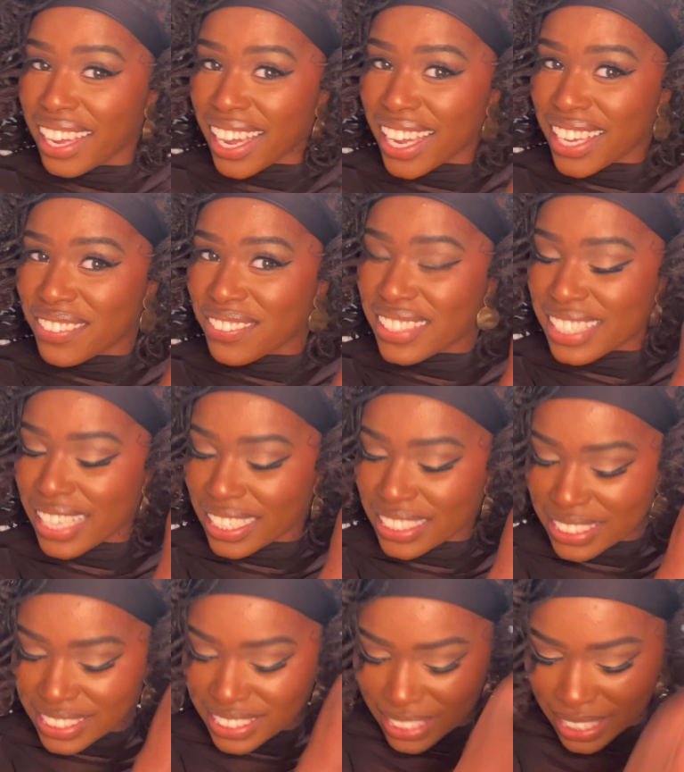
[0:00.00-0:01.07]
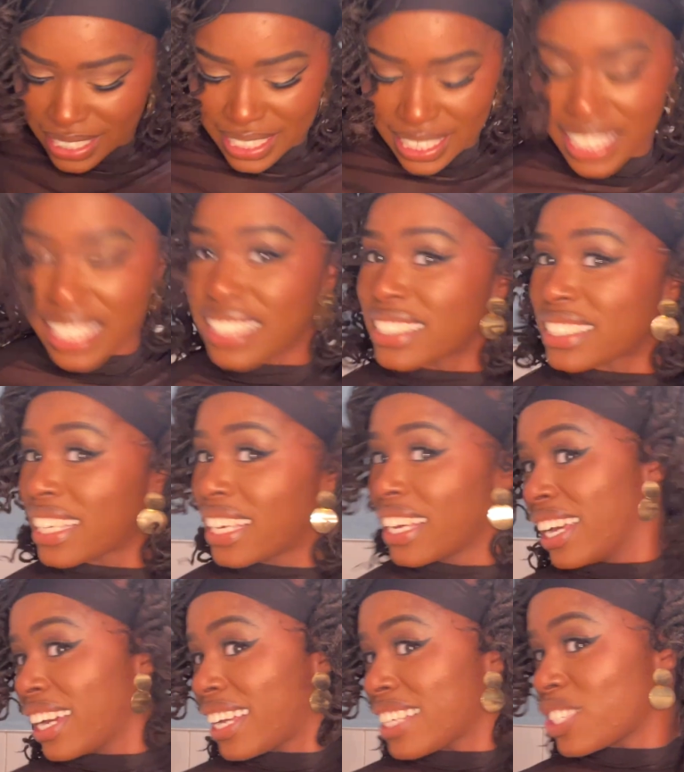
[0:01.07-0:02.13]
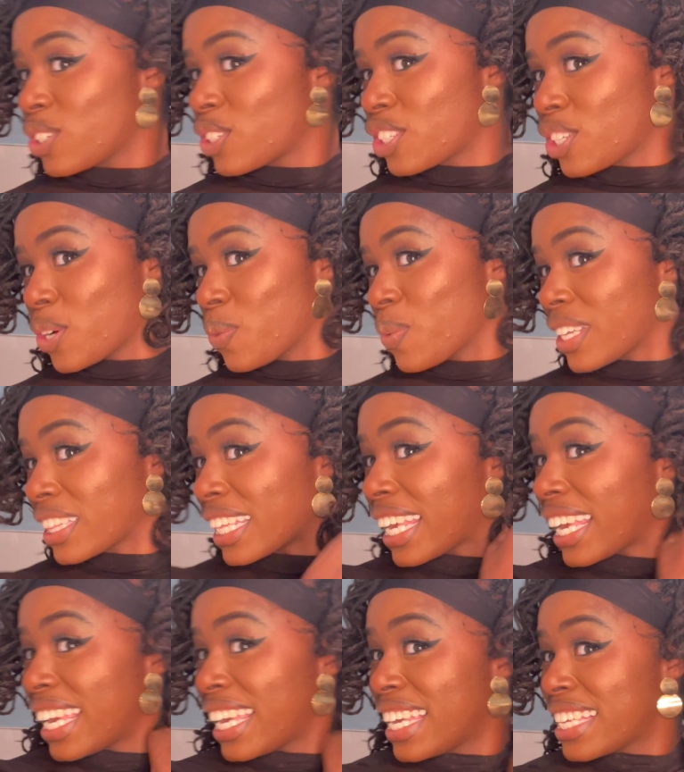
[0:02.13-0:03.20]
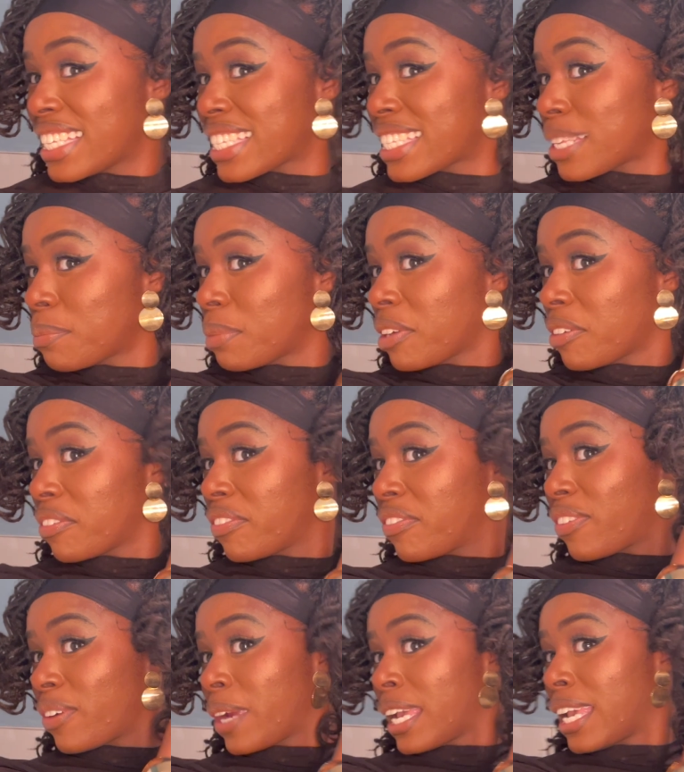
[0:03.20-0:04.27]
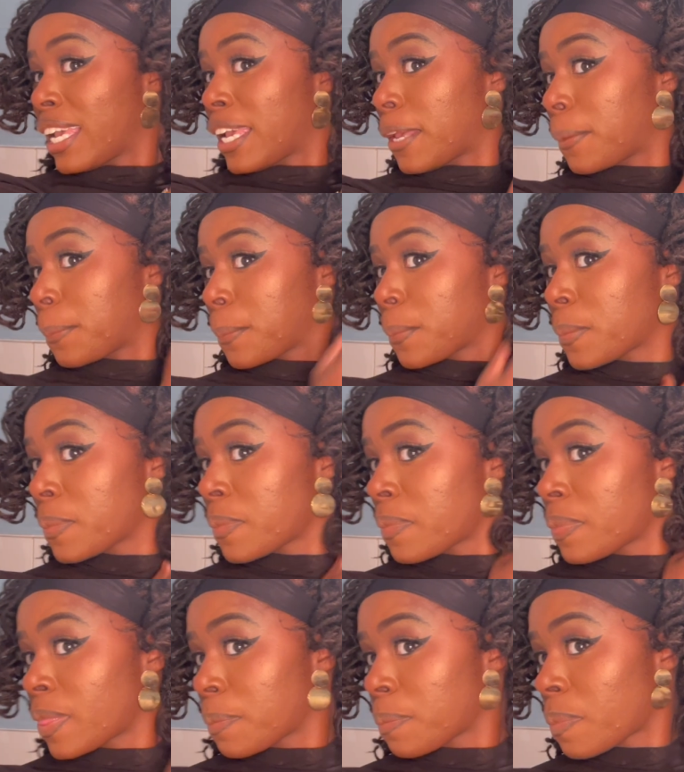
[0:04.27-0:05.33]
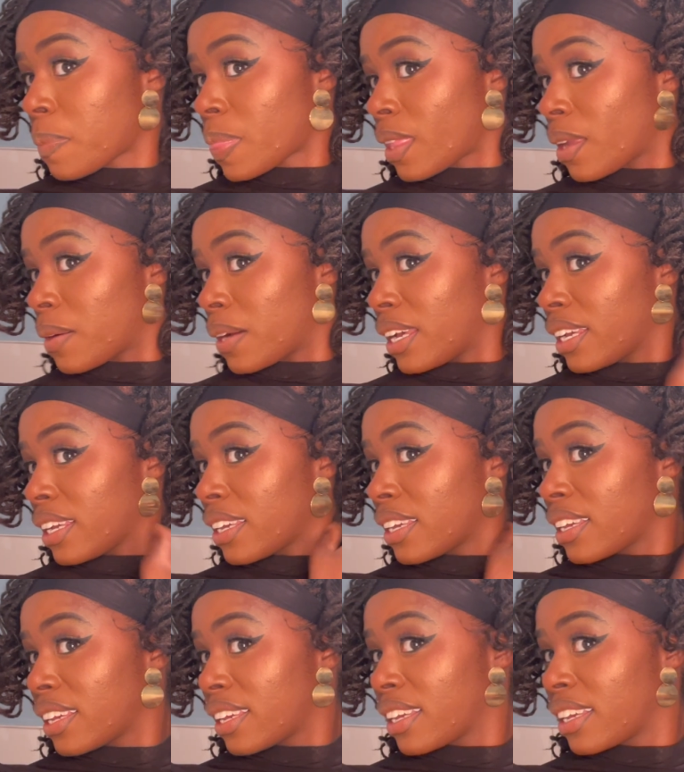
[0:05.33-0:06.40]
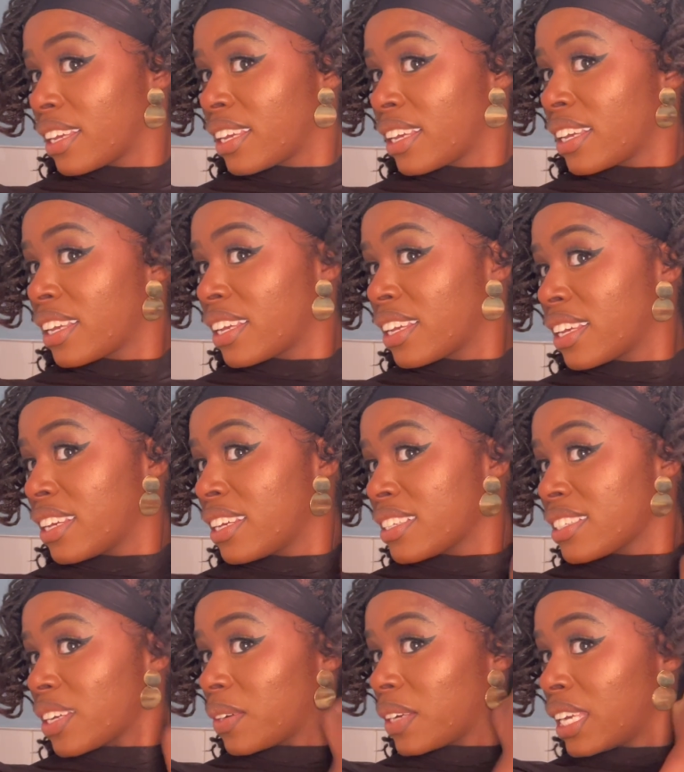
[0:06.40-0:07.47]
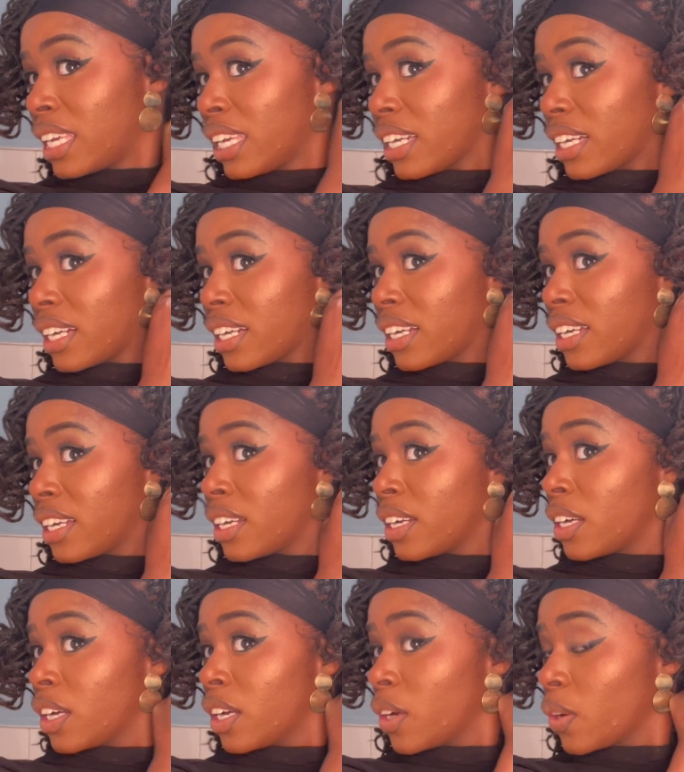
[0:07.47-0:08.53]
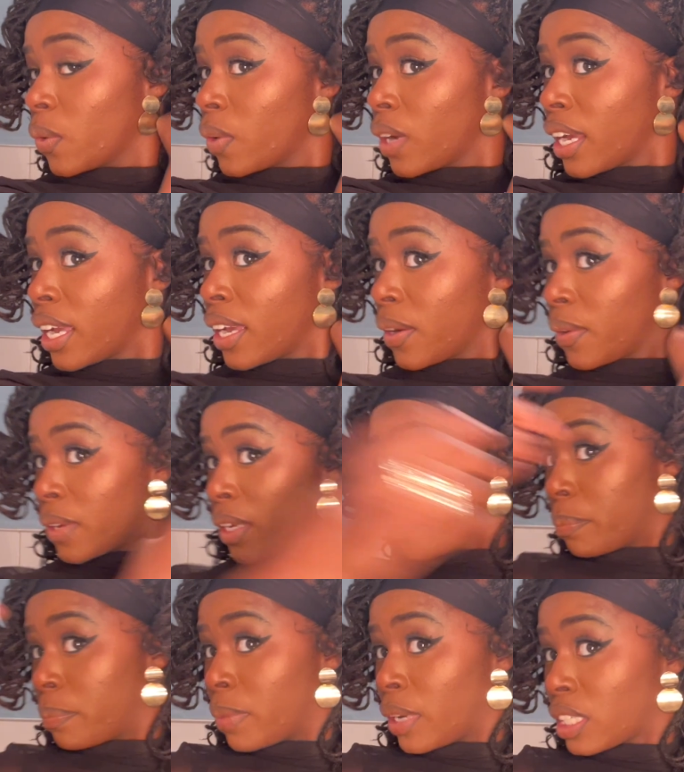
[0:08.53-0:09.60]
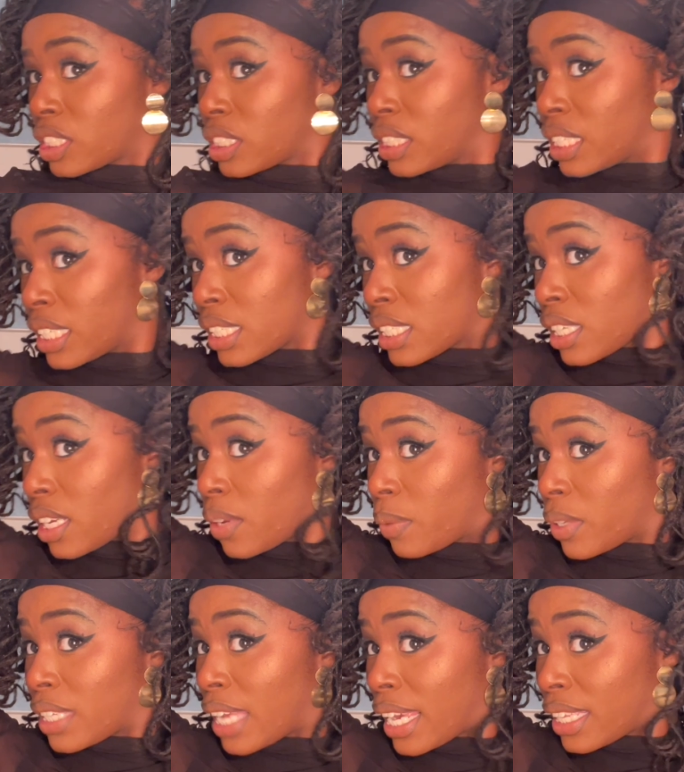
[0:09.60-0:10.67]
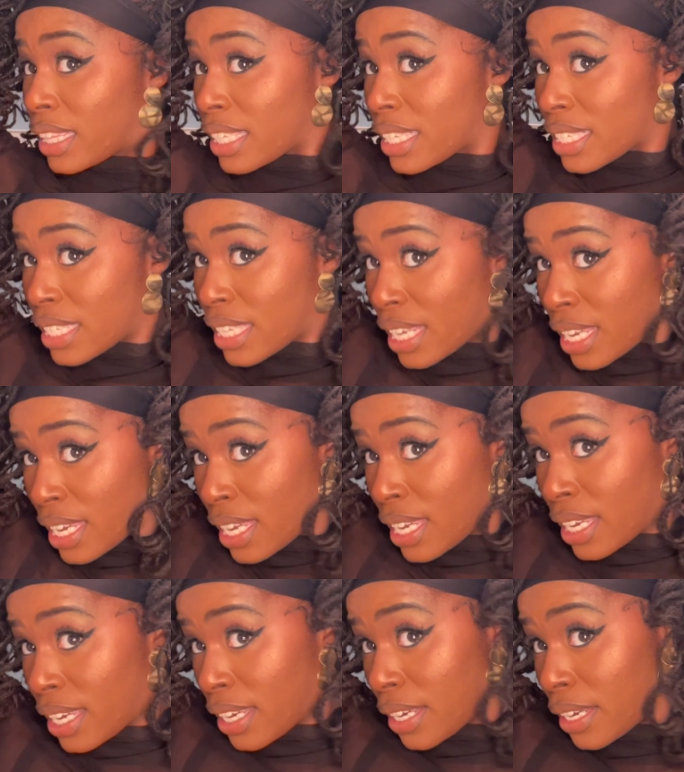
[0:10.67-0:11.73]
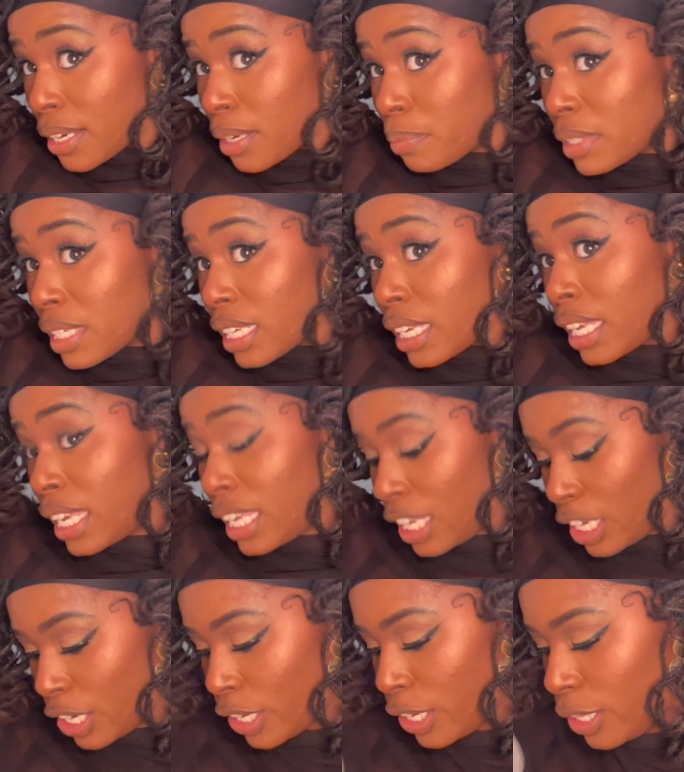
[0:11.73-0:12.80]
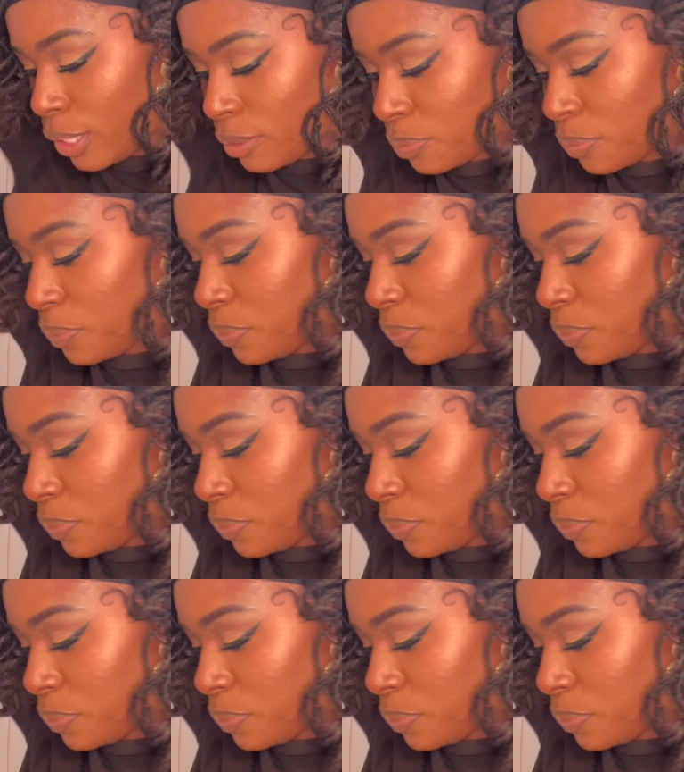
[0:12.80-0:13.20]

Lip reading: I'm such a genius. Because you still want the ends to be free. Okay. So here, we bunch this, we take this up to here.